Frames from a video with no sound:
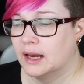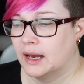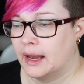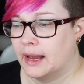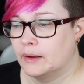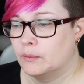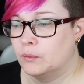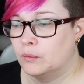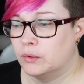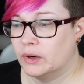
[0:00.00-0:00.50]

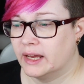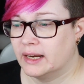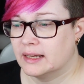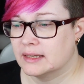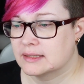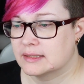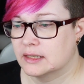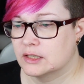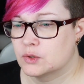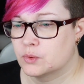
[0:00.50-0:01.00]
And when
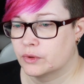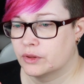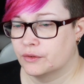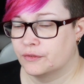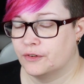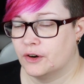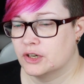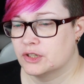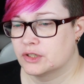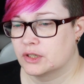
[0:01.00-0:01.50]
I stitched with the
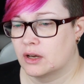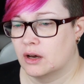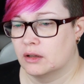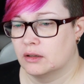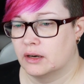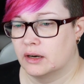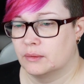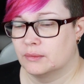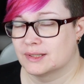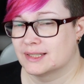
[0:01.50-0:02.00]
first
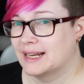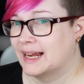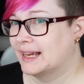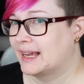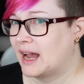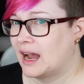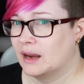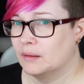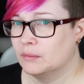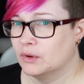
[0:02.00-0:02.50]
color, I was
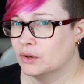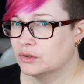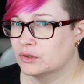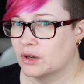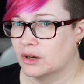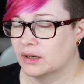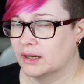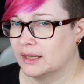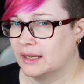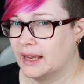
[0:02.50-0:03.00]
like, I'm not
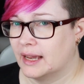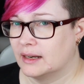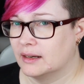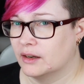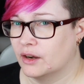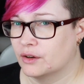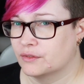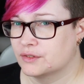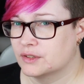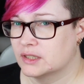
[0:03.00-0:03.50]
gonna get
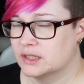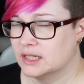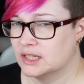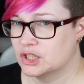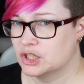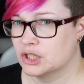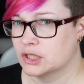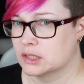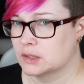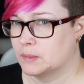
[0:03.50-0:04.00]
enough
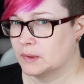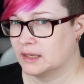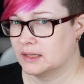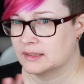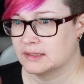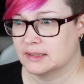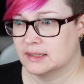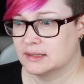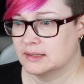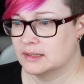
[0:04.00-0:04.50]
stitches
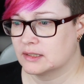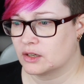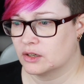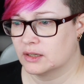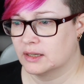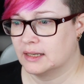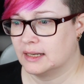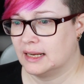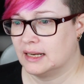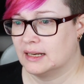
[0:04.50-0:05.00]
because this is
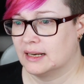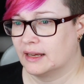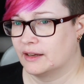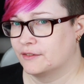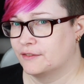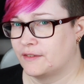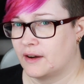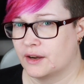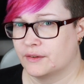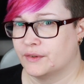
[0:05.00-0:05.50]
gonna need
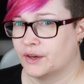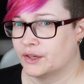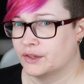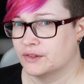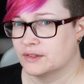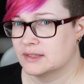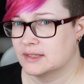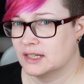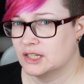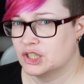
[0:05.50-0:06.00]
like
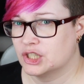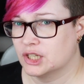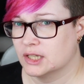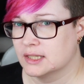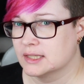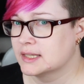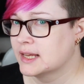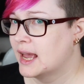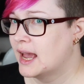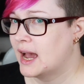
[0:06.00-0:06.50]
500
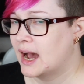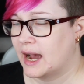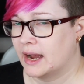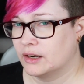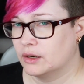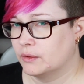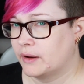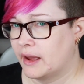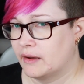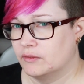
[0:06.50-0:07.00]
stitches. I
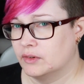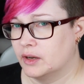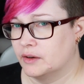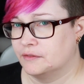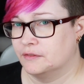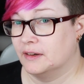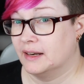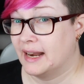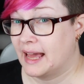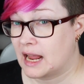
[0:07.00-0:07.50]
don't have
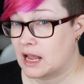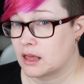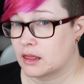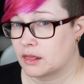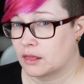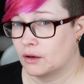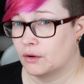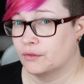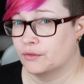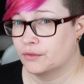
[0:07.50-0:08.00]
enough
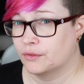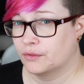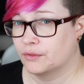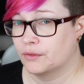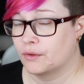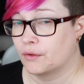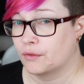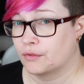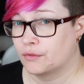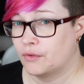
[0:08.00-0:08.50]
length of
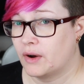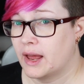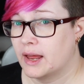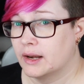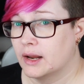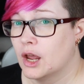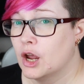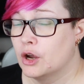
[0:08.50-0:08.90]
thread